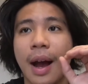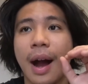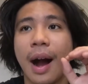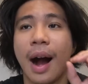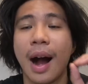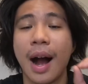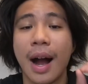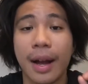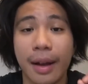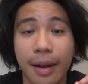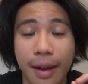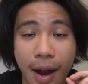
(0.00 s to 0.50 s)

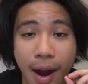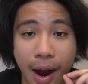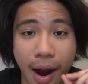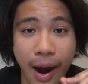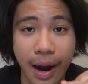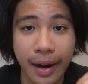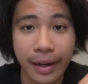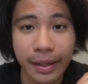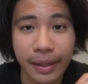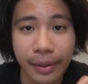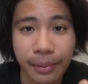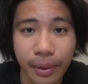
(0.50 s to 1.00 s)
I
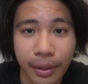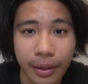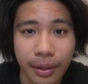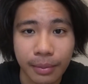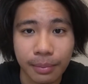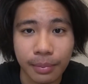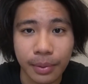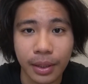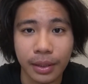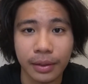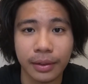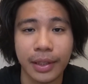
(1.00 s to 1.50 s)
highly
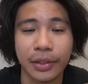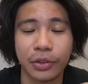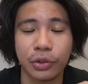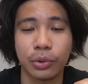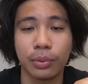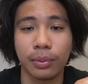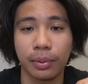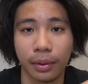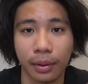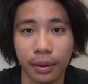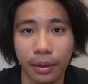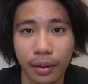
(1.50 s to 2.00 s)
recommend that
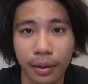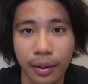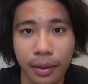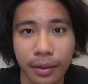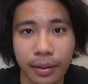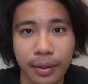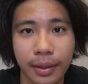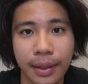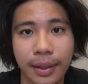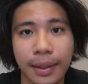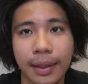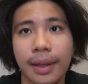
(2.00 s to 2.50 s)
you
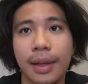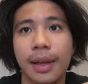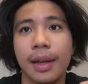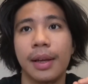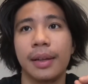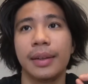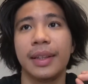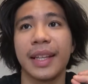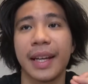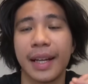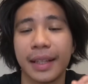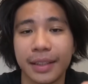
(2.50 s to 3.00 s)
learn
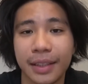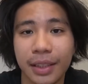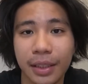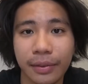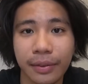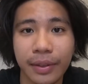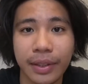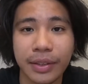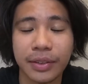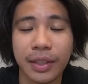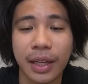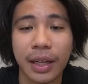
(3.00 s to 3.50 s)
the
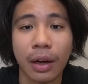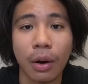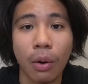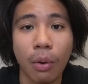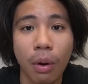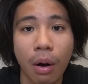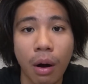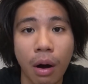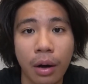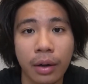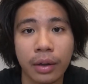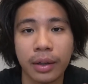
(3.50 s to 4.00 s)
activities that go
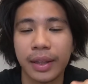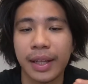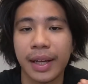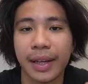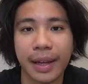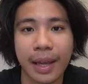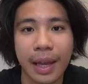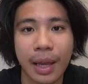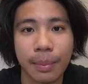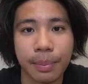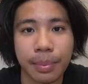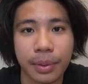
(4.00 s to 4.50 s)
on that
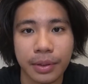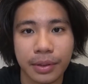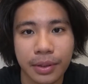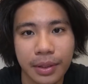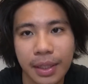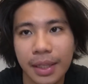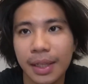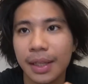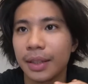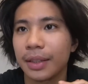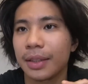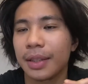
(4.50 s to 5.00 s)
campus,
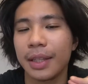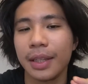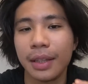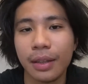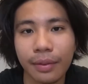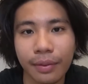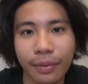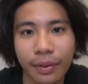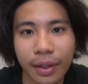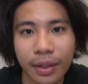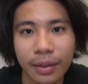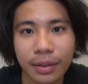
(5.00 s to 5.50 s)
key
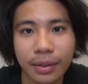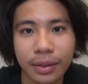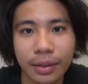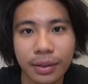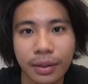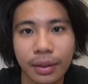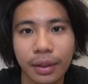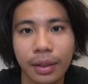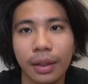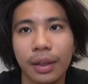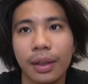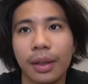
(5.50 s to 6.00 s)

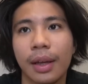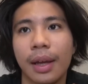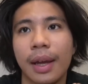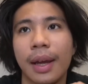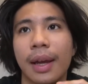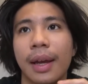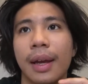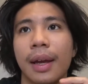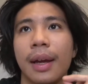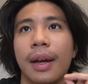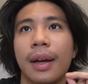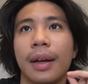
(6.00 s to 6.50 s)
events,
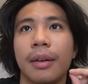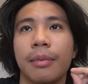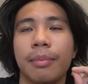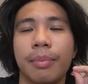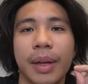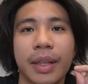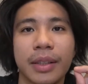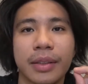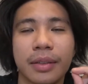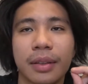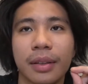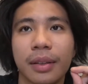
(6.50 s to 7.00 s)
and
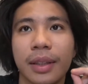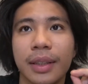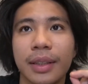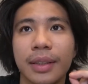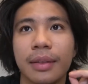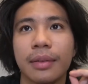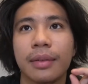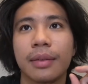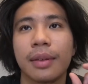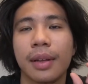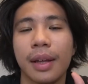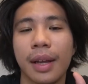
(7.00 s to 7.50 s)

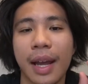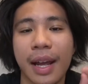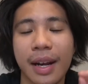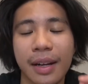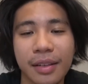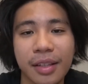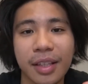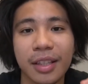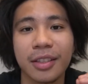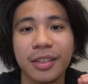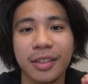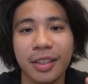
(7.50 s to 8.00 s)
basically
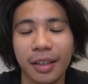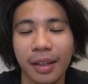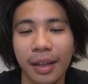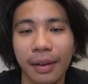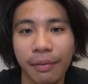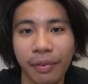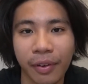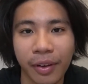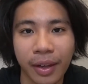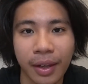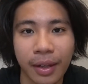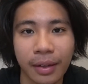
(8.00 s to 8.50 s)
anything
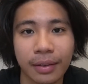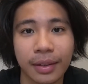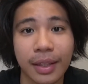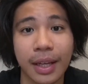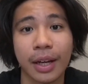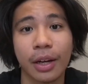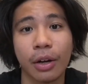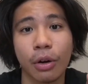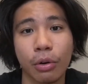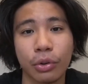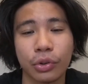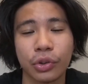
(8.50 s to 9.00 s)
significant that
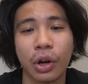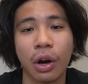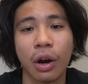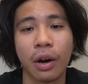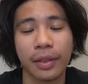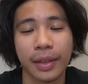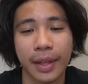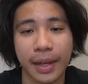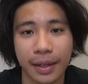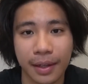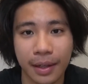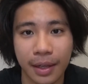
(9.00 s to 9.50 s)
goes
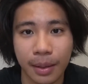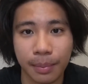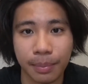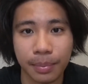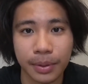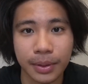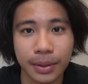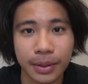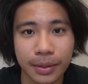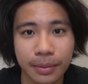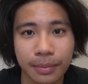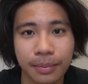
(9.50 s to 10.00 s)
on that
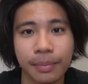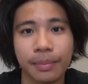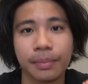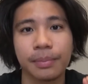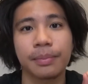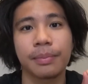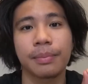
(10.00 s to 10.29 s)
campus.